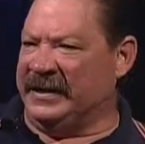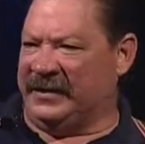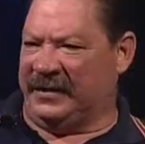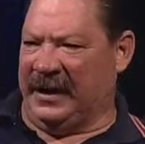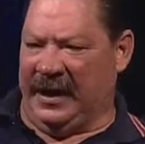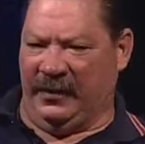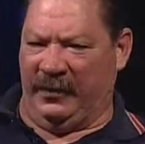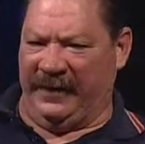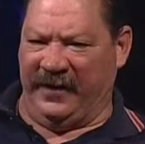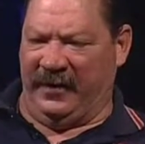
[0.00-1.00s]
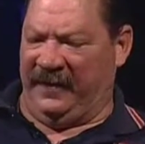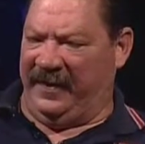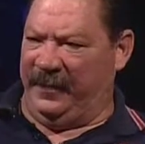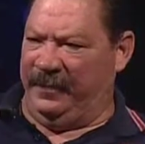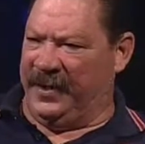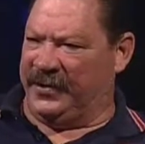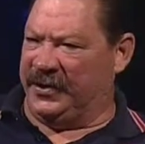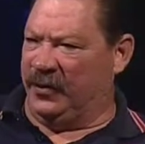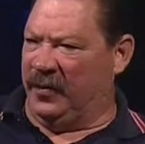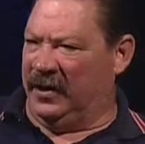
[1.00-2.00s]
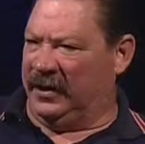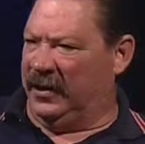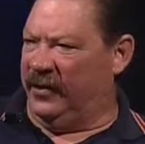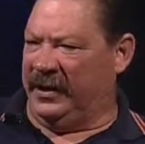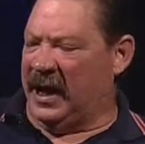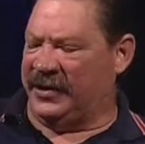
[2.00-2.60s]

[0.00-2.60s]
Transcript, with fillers: I just, mm-hmm. I don't even know if I mentioned a while ago,